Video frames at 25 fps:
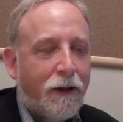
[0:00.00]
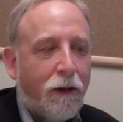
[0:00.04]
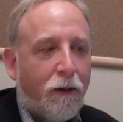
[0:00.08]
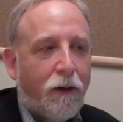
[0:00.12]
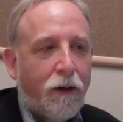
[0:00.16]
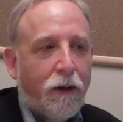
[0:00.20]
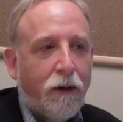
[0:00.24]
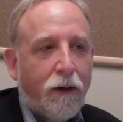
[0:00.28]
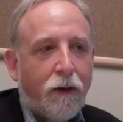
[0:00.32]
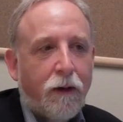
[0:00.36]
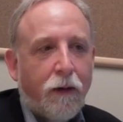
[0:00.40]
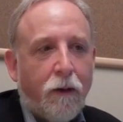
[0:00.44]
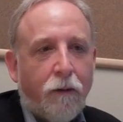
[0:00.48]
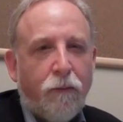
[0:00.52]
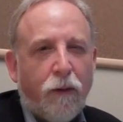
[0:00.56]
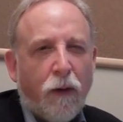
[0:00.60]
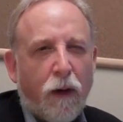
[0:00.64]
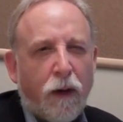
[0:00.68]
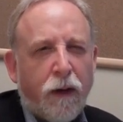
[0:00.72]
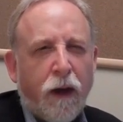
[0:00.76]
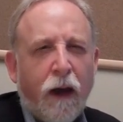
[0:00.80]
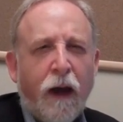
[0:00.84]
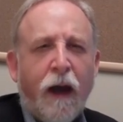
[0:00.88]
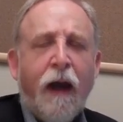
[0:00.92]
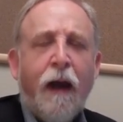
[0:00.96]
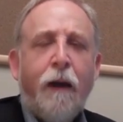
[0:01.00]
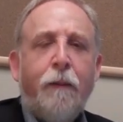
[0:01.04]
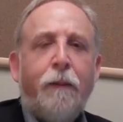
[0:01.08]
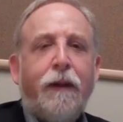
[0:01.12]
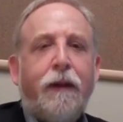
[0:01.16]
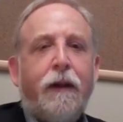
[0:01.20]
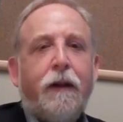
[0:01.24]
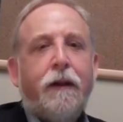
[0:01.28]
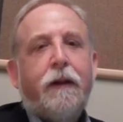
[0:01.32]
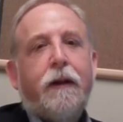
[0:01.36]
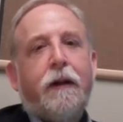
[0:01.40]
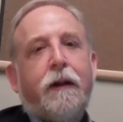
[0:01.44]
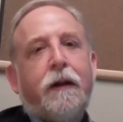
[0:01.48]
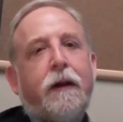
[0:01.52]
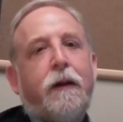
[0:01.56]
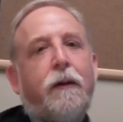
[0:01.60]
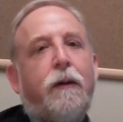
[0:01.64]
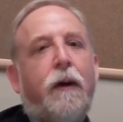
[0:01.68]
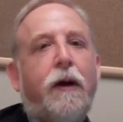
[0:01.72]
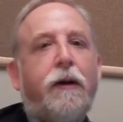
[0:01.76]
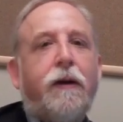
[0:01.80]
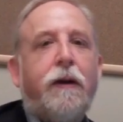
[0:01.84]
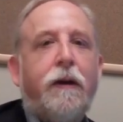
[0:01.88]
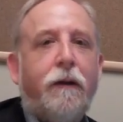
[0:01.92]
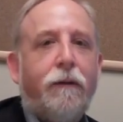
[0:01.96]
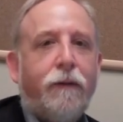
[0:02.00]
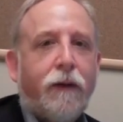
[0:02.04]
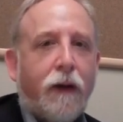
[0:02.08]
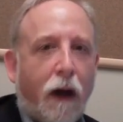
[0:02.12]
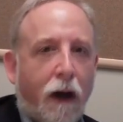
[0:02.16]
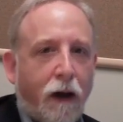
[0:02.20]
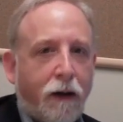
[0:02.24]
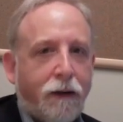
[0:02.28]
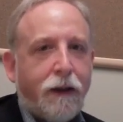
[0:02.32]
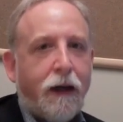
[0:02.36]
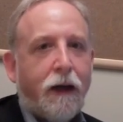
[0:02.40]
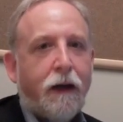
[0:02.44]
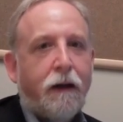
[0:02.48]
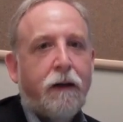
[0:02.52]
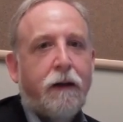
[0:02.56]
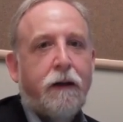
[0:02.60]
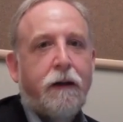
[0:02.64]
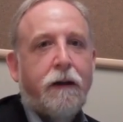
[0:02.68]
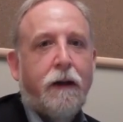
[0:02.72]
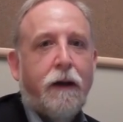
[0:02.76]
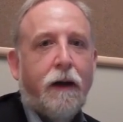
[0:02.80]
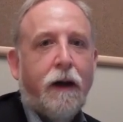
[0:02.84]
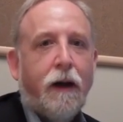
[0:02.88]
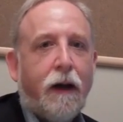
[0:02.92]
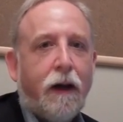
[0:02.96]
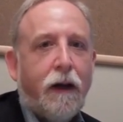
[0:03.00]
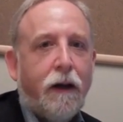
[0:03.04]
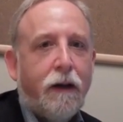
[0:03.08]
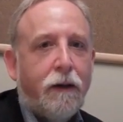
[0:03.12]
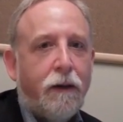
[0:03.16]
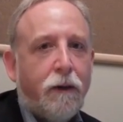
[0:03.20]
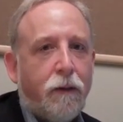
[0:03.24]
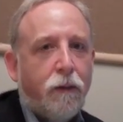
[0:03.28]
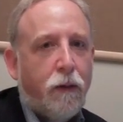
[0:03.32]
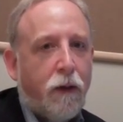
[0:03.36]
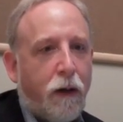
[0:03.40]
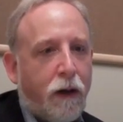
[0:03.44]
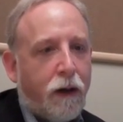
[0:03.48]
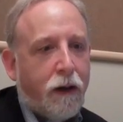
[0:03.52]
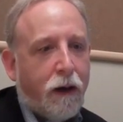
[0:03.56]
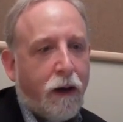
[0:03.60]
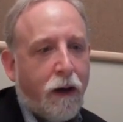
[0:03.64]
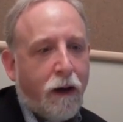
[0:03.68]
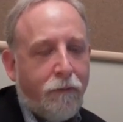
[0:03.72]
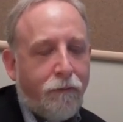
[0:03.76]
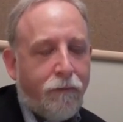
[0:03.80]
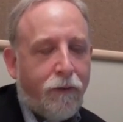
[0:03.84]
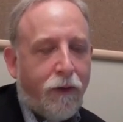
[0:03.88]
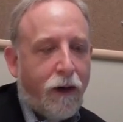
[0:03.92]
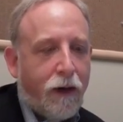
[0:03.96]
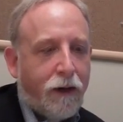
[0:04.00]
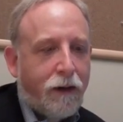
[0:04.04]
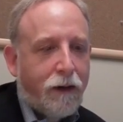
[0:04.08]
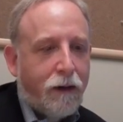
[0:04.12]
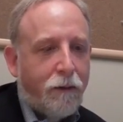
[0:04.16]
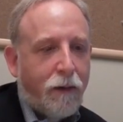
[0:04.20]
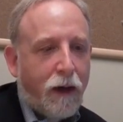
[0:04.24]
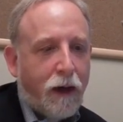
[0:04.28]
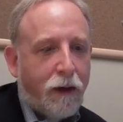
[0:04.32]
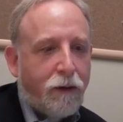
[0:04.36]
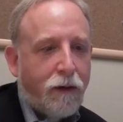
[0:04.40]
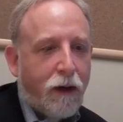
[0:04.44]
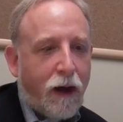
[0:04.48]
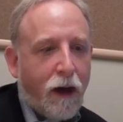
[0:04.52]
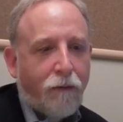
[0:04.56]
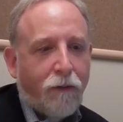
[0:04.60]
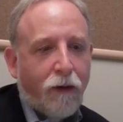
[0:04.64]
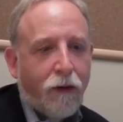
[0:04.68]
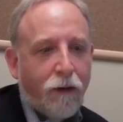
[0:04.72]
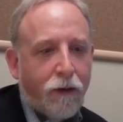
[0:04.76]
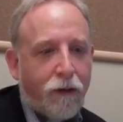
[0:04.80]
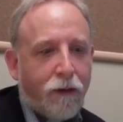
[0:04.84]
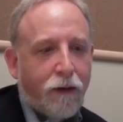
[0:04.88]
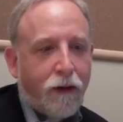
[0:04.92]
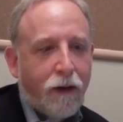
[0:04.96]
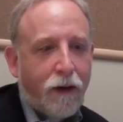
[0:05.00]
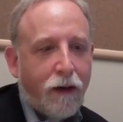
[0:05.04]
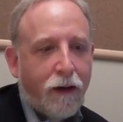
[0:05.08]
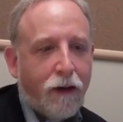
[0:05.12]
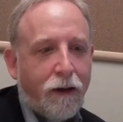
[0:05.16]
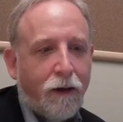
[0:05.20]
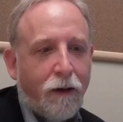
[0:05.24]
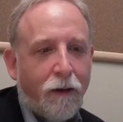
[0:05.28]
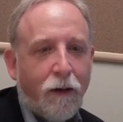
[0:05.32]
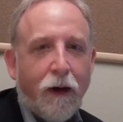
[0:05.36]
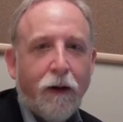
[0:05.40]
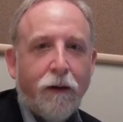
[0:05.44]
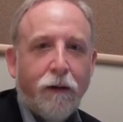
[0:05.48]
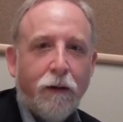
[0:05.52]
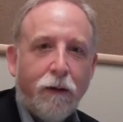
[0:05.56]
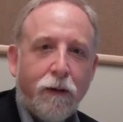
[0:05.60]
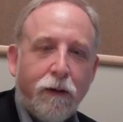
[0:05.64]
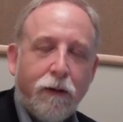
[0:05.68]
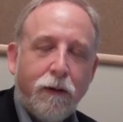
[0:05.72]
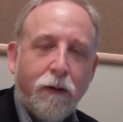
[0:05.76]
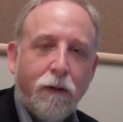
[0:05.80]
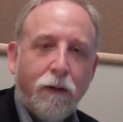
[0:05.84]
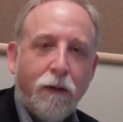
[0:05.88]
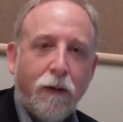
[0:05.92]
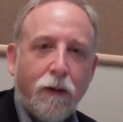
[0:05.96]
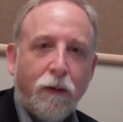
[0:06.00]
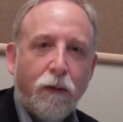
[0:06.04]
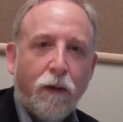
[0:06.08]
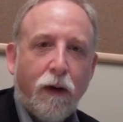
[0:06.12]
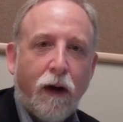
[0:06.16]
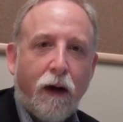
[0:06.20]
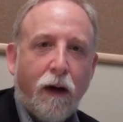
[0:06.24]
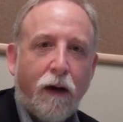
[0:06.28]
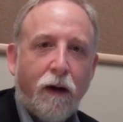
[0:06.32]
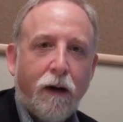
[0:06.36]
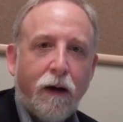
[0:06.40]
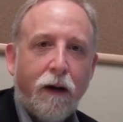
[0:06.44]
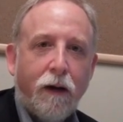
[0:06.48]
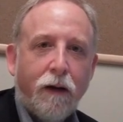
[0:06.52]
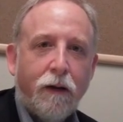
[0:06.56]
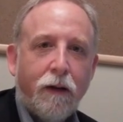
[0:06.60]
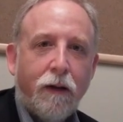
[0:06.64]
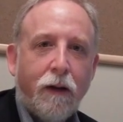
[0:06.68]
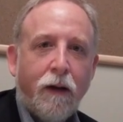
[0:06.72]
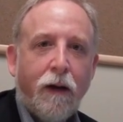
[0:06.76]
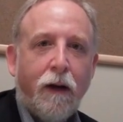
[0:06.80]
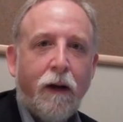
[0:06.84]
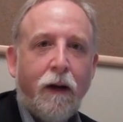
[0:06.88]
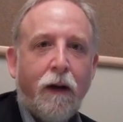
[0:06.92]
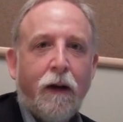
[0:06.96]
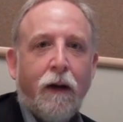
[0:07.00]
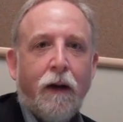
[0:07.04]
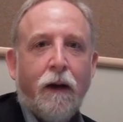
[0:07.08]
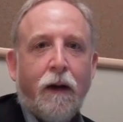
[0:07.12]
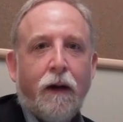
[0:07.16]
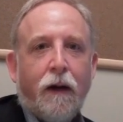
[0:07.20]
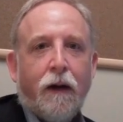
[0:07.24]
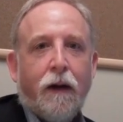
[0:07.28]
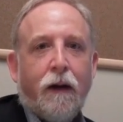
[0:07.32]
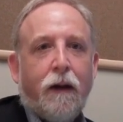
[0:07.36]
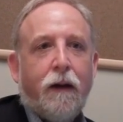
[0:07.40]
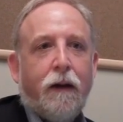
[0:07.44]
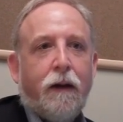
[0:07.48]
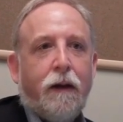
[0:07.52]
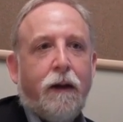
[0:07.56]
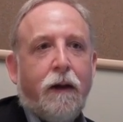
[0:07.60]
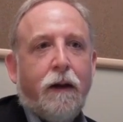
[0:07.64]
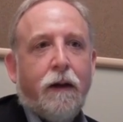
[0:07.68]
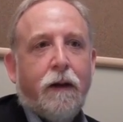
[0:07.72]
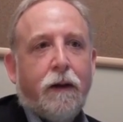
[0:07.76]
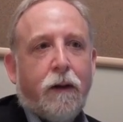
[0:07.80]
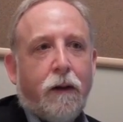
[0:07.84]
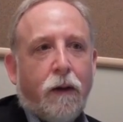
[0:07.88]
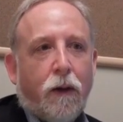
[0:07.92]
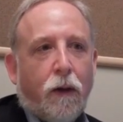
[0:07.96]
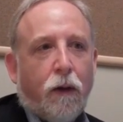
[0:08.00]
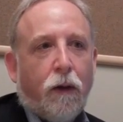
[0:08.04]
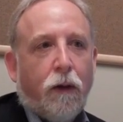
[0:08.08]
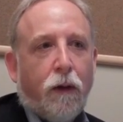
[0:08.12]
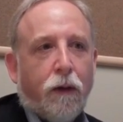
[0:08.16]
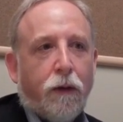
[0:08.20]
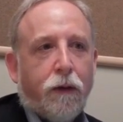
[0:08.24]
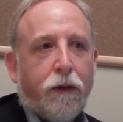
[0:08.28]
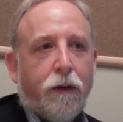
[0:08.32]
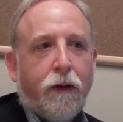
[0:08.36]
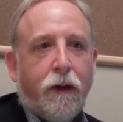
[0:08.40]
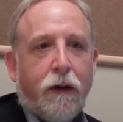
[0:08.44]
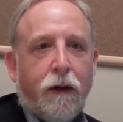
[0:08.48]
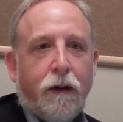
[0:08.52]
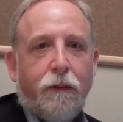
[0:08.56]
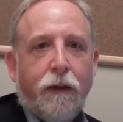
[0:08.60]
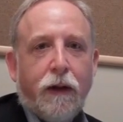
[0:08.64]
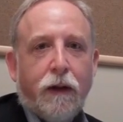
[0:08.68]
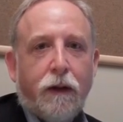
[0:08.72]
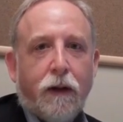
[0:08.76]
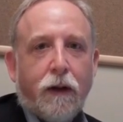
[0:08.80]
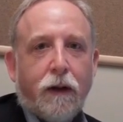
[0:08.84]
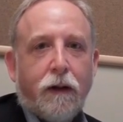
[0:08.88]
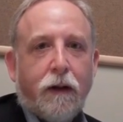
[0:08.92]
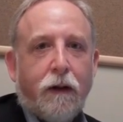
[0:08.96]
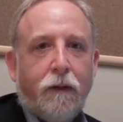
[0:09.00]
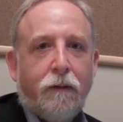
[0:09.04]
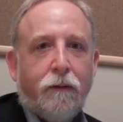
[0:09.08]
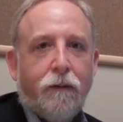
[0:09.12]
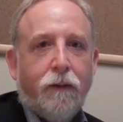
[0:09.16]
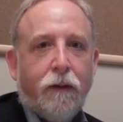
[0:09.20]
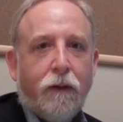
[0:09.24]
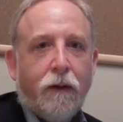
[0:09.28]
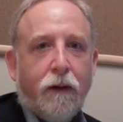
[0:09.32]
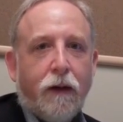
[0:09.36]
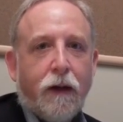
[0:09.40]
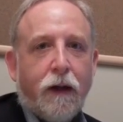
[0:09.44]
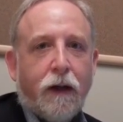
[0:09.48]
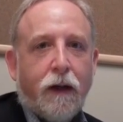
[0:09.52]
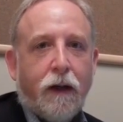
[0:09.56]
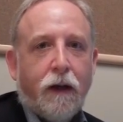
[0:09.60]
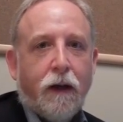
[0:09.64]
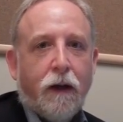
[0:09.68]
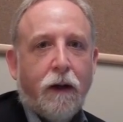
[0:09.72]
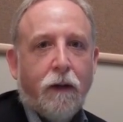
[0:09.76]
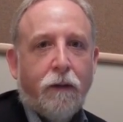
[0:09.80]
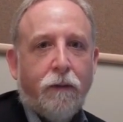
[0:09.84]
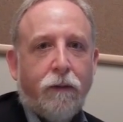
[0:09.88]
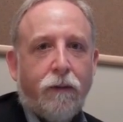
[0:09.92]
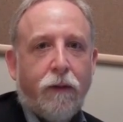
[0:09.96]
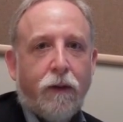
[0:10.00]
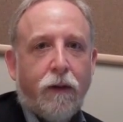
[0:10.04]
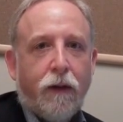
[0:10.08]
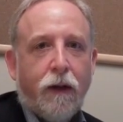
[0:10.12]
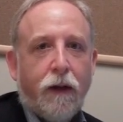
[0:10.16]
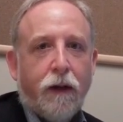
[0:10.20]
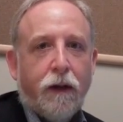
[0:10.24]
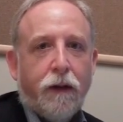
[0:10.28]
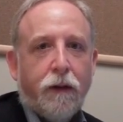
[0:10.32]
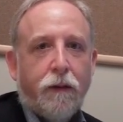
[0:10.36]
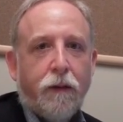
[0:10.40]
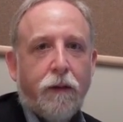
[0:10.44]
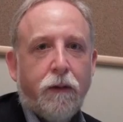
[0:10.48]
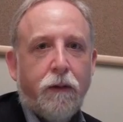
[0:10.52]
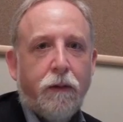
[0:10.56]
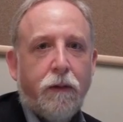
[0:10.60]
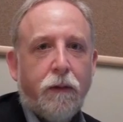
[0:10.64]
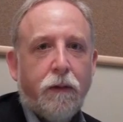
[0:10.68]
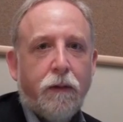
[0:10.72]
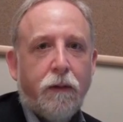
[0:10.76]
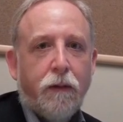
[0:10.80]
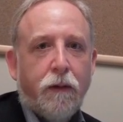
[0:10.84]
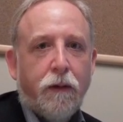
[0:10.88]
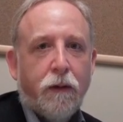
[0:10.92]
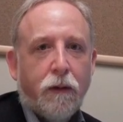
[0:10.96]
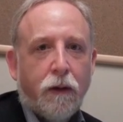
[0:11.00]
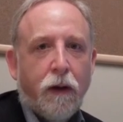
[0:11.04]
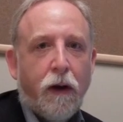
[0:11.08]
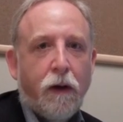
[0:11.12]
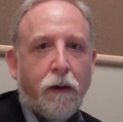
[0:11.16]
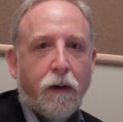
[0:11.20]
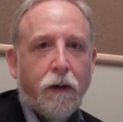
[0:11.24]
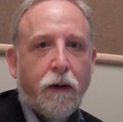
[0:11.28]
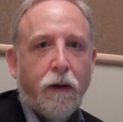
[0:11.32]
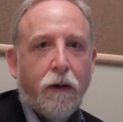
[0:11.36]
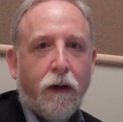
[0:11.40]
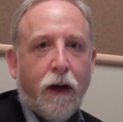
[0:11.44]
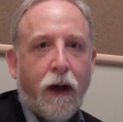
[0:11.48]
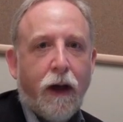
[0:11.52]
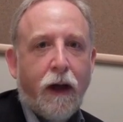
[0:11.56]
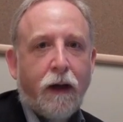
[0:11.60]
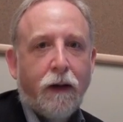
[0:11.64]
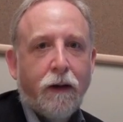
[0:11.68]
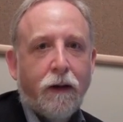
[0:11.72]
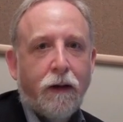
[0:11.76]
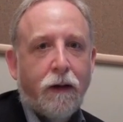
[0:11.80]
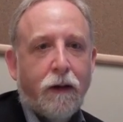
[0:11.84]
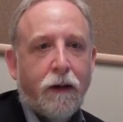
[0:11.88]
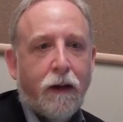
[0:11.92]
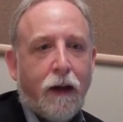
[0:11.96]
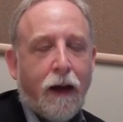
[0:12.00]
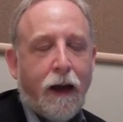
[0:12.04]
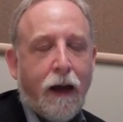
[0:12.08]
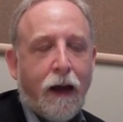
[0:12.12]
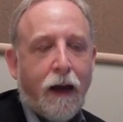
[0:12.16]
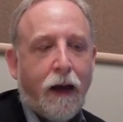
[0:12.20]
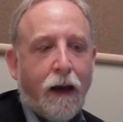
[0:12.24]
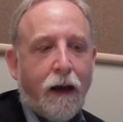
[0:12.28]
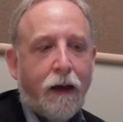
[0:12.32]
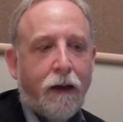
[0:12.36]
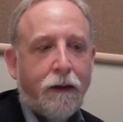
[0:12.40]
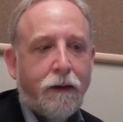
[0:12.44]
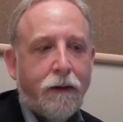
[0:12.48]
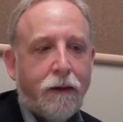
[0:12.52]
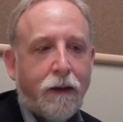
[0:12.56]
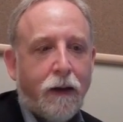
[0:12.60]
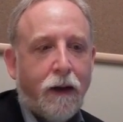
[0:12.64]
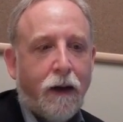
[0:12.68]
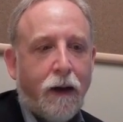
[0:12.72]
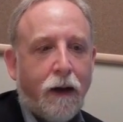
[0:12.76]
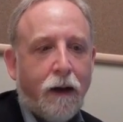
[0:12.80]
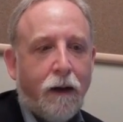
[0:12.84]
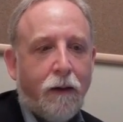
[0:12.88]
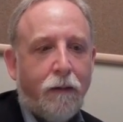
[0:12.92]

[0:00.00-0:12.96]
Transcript: so on and so forth. But this is a question of context, and what I find in my travels, and I know others do as well, is these goals need to be looked at very carefully through the local lens. And